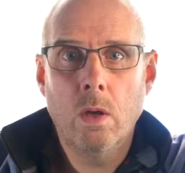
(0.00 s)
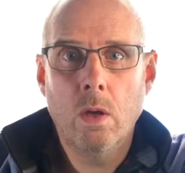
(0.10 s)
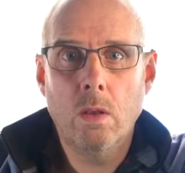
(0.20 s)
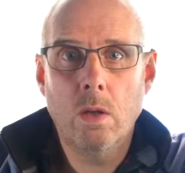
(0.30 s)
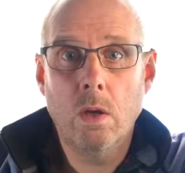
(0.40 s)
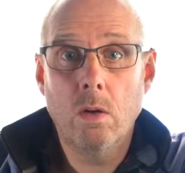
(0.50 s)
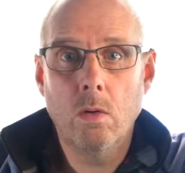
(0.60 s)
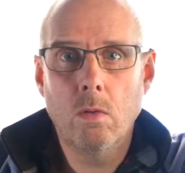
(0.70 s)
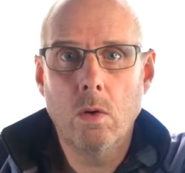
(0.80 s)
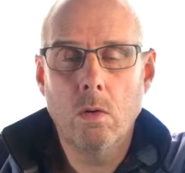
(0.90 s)
then
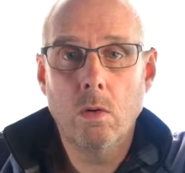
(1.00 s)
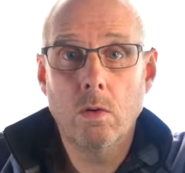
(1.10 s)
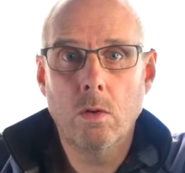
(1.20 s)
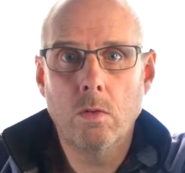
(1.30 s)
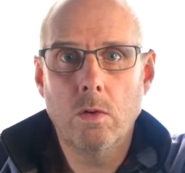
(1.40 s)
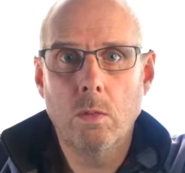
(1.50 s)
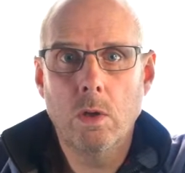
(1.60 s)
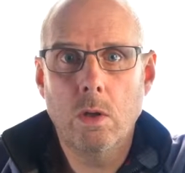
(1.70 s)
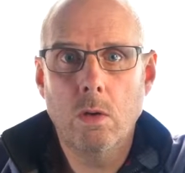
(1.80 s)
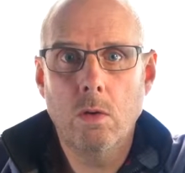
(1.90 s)
do longer stuff to
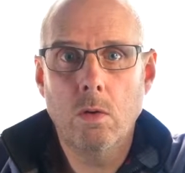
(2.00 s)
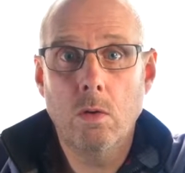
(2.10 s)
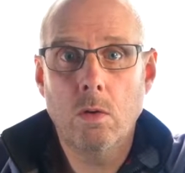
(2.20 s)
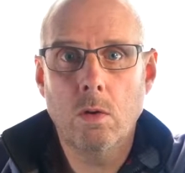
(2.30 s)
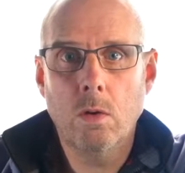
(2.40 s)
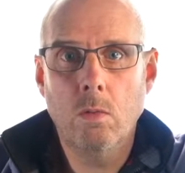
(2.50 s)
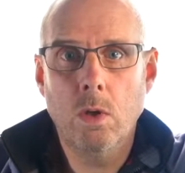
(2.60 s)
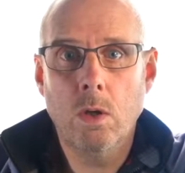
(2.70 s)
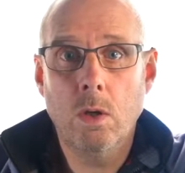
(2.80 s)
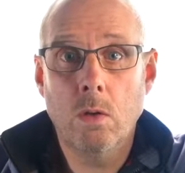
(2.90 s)
build endurance at the
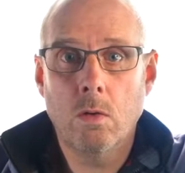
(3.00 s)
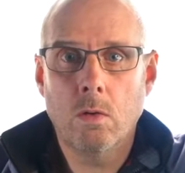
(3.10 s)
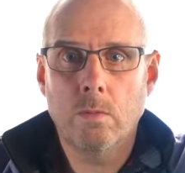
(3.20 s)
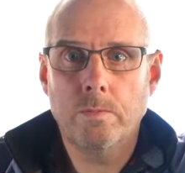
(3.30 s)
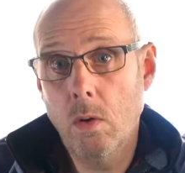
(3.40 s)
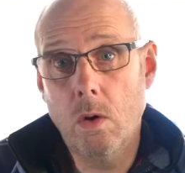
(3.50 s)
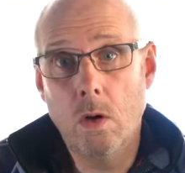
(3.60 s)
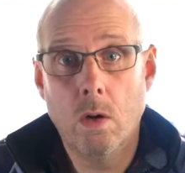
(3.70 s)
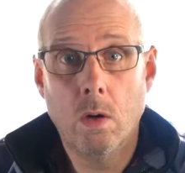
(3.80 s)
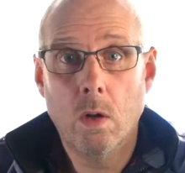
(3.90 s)
weekends.
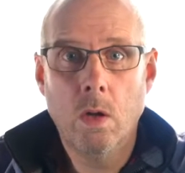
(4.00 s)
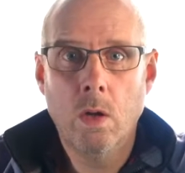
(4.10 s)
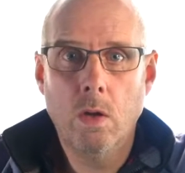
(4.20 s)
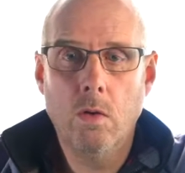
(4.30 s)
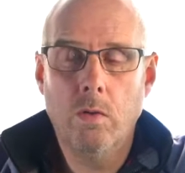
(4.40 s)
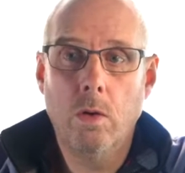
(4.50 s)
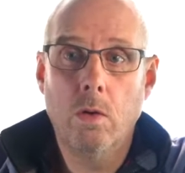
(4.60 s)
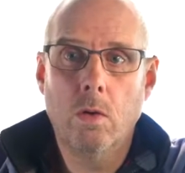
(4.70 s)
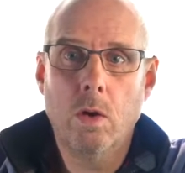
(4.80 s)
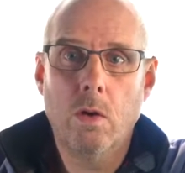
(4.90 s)
Or if you
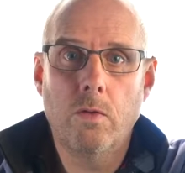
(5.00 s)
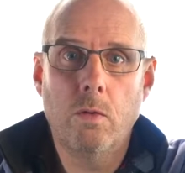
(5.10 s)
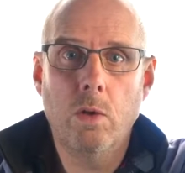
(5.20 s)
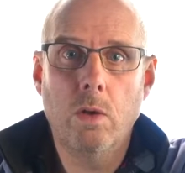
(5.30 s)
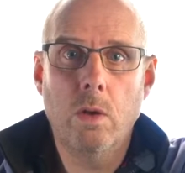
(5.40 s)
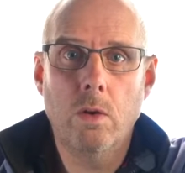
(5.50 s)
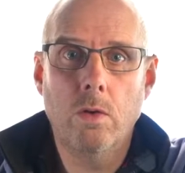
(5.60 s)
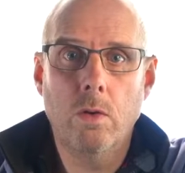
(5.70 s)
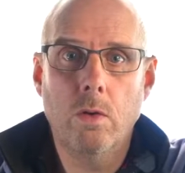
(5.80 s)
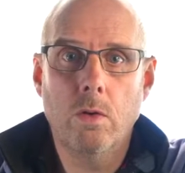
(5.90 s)
don't have to build
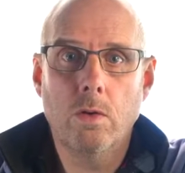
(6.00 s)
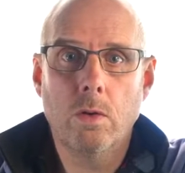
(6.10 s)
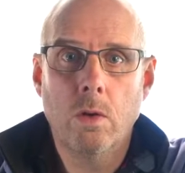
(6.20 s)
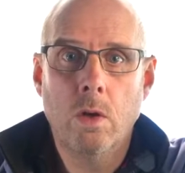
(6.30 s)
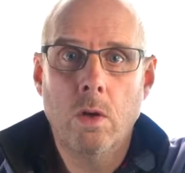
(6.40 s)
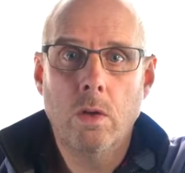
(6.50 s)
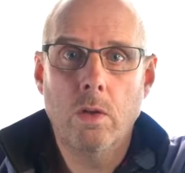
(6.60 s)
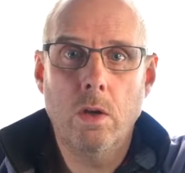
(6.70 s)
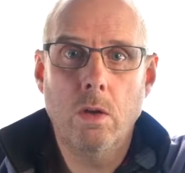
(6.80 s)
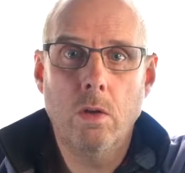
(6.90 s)
endurance,
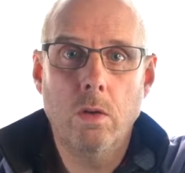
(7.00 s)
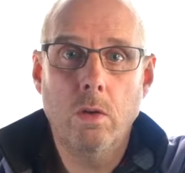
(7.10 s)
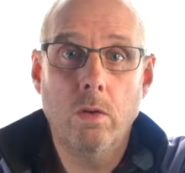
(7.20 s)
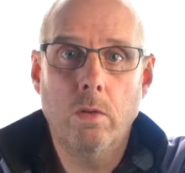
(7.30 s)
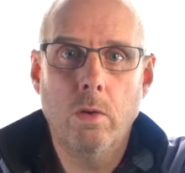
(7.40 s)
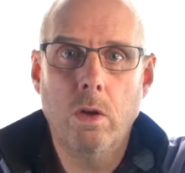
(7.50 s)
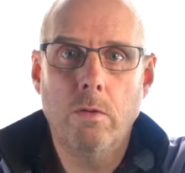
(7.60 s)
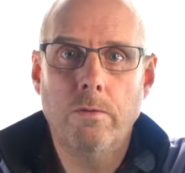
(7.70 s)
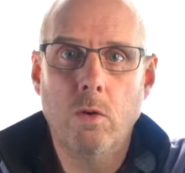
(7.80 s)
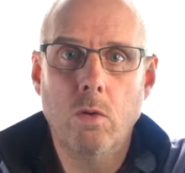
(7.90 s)
then you can do a really
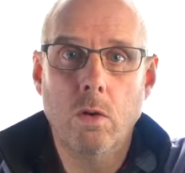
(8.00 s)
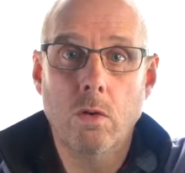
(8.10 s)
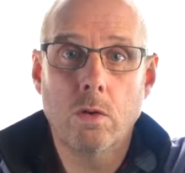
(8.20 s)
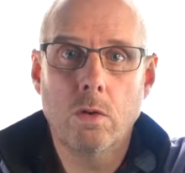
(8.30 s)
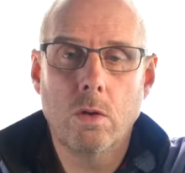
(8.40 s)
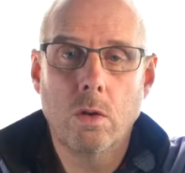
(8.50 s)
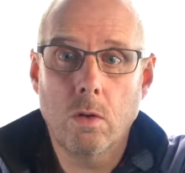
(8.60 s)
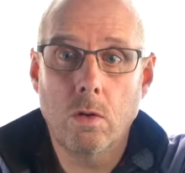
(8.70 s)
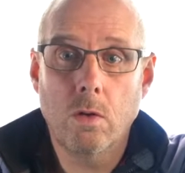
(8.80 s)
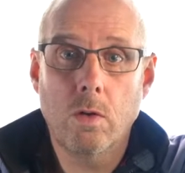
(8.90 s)
focused
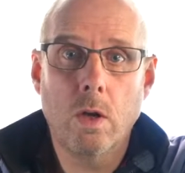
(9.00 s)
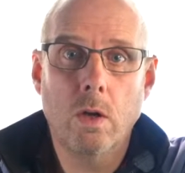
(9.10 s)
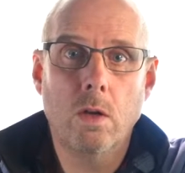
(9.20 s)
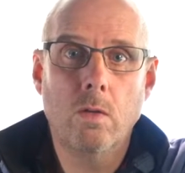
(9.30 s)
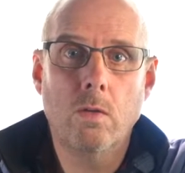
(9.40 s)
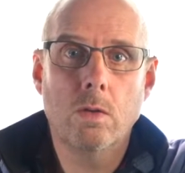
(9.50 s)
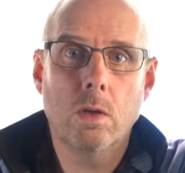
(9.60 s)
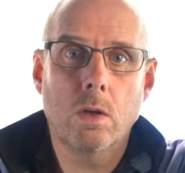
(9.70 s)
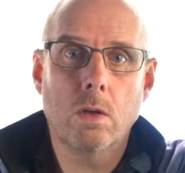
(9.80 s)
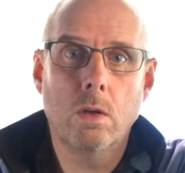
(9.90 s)
sort of hard interval
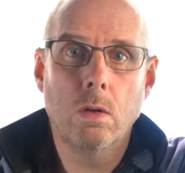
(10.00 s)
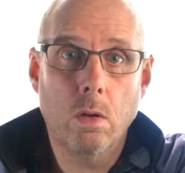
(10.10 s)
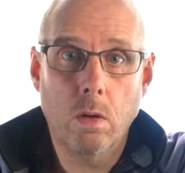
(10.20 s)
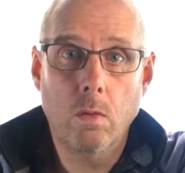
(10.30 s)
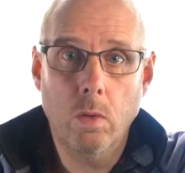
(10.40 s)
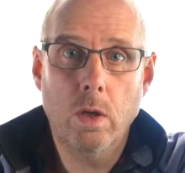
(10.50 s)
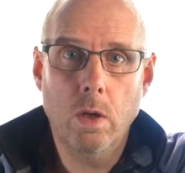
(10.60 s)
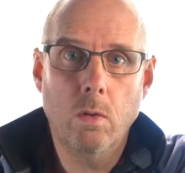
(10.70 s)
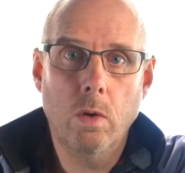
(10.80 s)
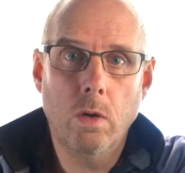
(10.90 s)
session at the
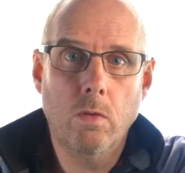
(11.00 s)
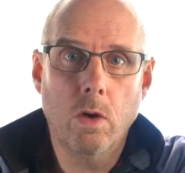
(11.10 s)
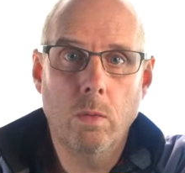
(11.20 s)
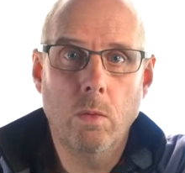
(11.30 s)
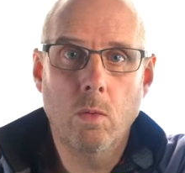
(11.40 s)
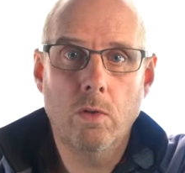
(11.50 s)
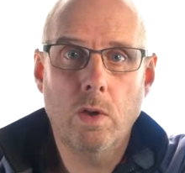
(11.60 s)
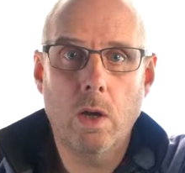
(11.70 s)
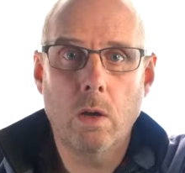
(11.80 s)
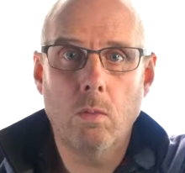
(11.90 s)
weekend when you've got a bit more
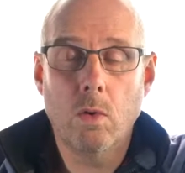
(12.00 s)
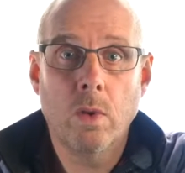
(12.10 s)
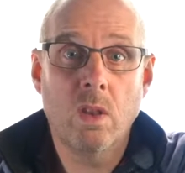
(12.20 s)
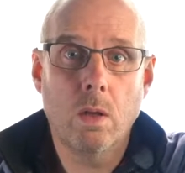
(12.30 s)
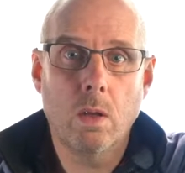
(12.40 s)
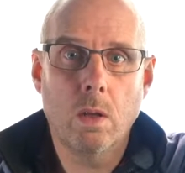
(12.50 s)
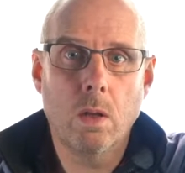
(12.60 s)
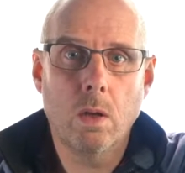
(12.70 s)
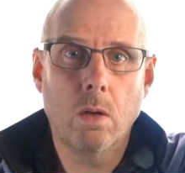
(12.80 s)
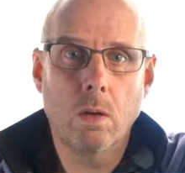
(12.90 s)
time, and
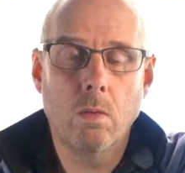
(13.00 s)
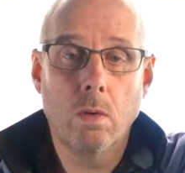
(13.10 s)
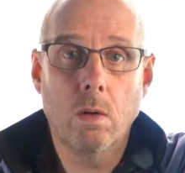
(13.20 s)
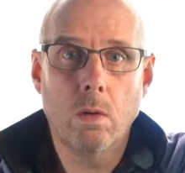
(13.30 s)
that can